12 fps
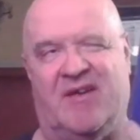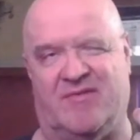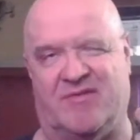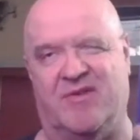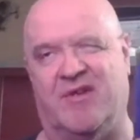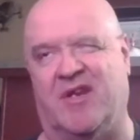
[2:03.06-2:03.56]

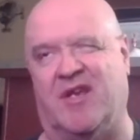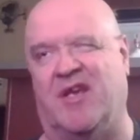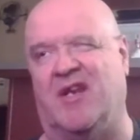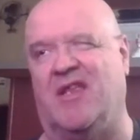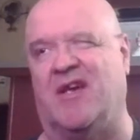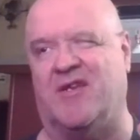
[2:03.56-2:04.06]
ounce, so you're going to
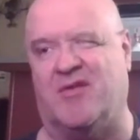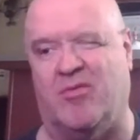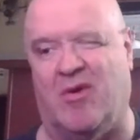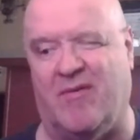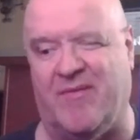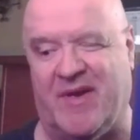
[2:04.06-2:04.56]
get a lot of
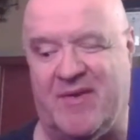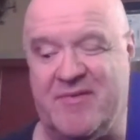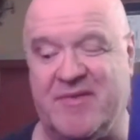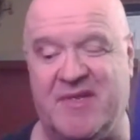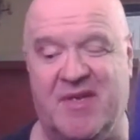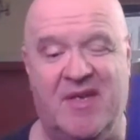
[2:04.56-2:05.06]
12
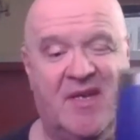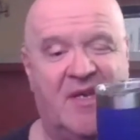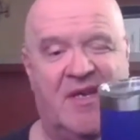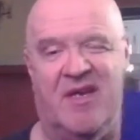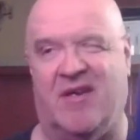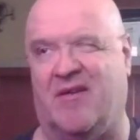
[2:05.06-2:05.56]
ounce,
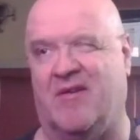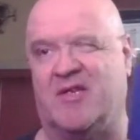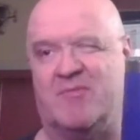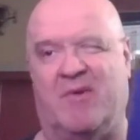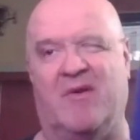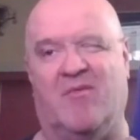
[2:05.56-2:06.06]
and I'll
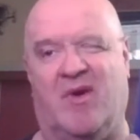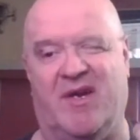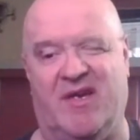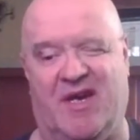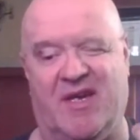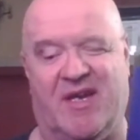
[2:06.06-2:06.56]
explain
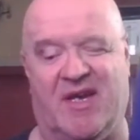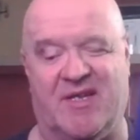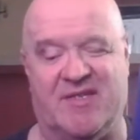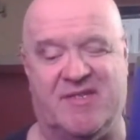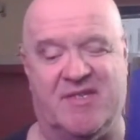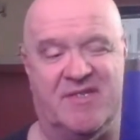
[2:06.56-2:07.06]
why I got
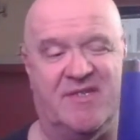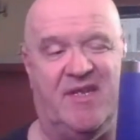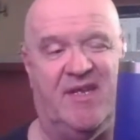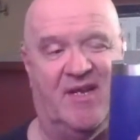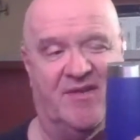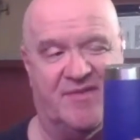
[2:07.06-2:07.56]
a
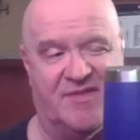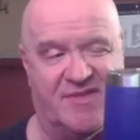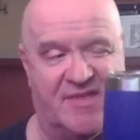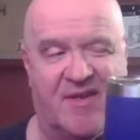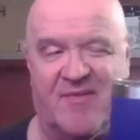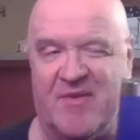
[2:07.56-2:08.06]
16 ounce
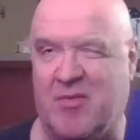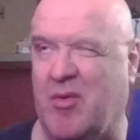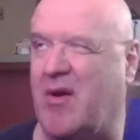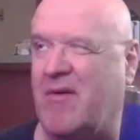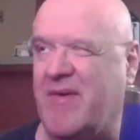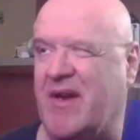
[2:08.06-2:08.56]
instead of a
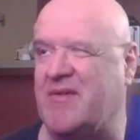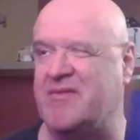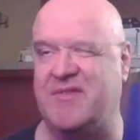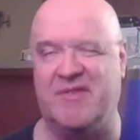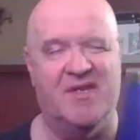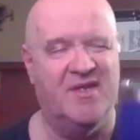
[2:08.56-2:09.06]
12
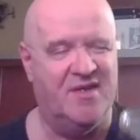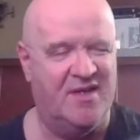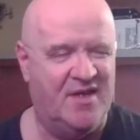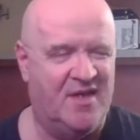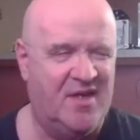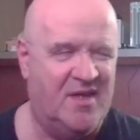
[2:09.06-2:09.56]
ounce.
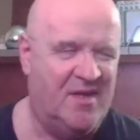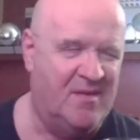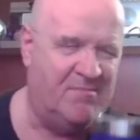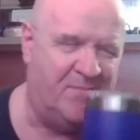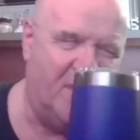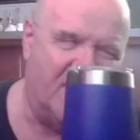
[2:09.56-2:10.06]

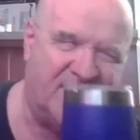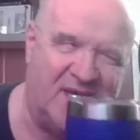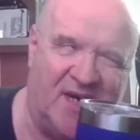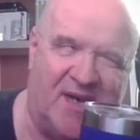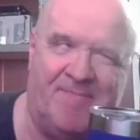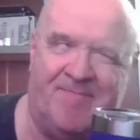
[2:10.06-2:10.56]
But
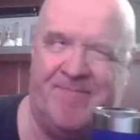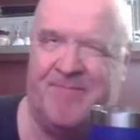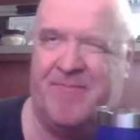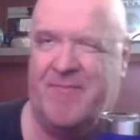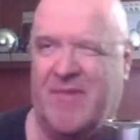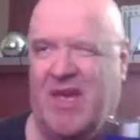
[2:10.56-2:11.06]

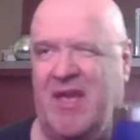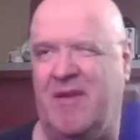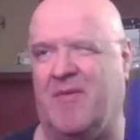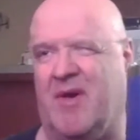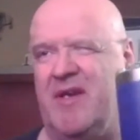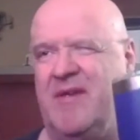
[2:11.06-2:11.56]

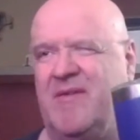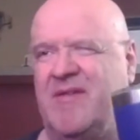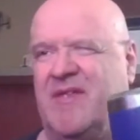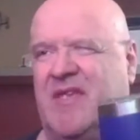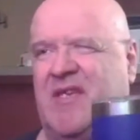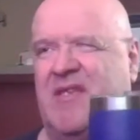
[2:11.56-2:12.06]
anyway,
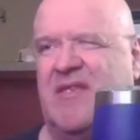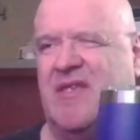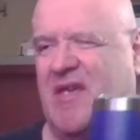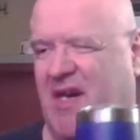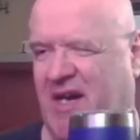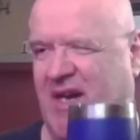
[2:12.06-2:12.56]

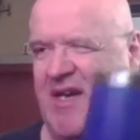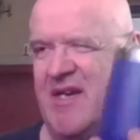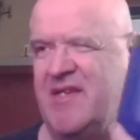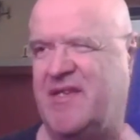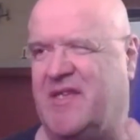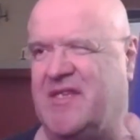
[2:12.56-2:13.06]

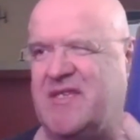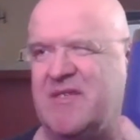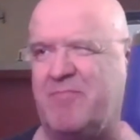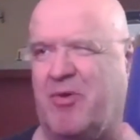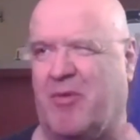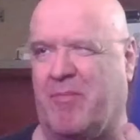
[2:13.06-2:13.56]
this
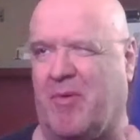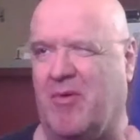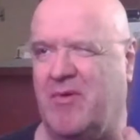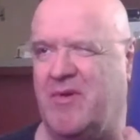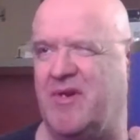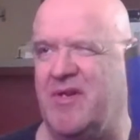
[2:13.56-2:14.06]
is
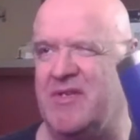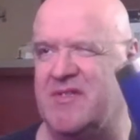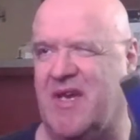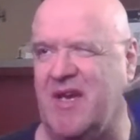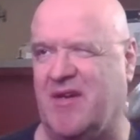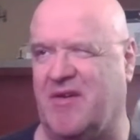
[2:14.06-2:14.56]
purple.
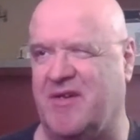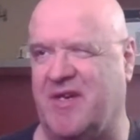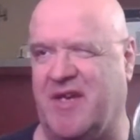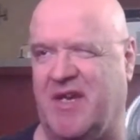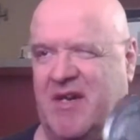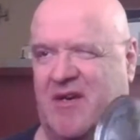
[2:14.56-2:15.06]
It's kind of hard
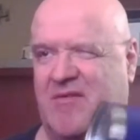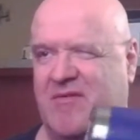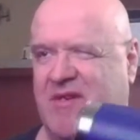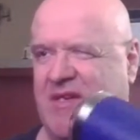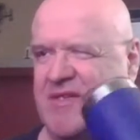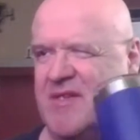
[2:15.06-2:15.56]
to tell
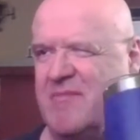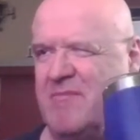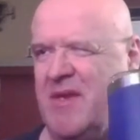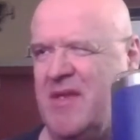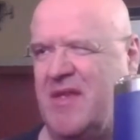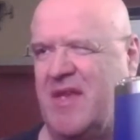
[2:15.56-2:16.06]
because
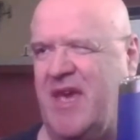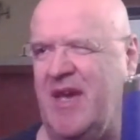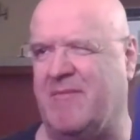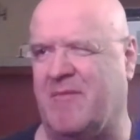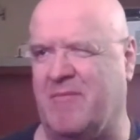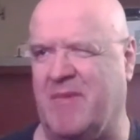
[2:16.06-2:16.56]
the
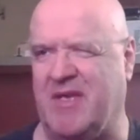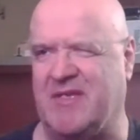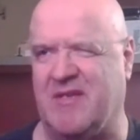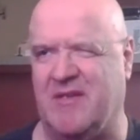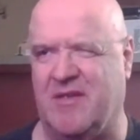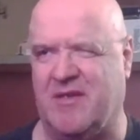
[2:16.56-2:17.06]
camera
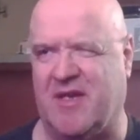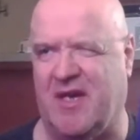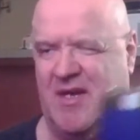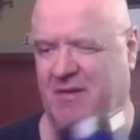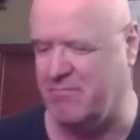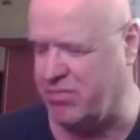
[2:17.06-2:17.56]
makes it look
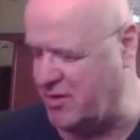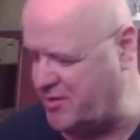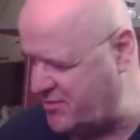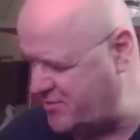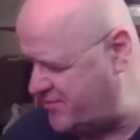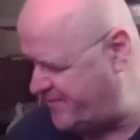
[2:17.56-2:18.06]
kind of
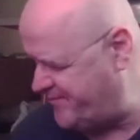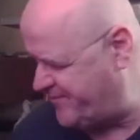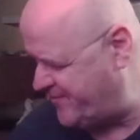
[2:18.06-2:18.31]
blue.